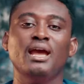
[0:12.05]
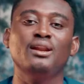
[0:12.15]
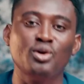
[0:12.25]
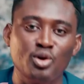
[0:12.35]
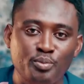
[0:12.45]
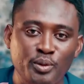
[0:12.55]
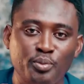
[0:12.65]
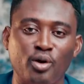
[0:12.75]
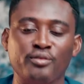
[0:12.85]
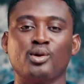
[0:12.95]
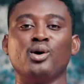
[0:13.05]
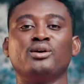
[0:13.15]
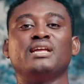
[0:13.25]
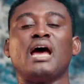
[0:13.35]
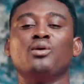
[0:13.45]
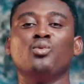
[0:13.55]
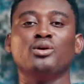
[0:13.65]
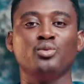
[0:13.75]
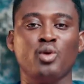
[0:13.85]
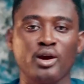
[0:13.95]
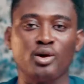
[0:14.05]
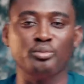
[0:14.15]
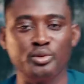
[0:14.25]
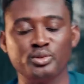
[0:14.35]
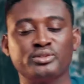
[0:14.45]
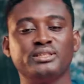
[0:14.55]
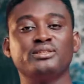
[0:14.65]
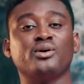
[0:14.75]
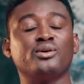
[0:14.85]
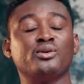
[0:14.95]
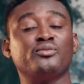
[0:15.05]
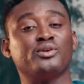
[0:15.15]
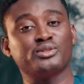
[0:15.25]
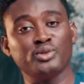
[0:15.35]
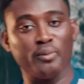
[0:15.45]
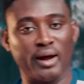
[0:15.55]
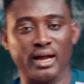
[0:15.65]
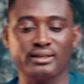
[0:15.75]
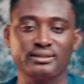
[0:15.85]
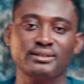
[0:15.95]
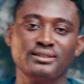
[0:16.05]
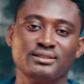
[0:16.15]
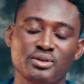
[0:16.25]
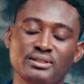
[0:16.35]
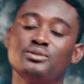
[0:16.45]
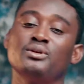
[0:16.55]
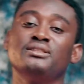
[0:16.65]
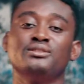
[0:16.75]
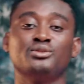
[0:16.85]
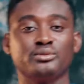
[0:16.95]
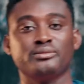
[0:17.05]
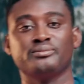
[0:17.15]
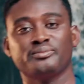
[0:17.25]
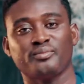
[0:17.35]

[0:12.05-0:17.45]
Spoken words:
Hello, people of God. I want to welcome you to the 3rd of October, 2022.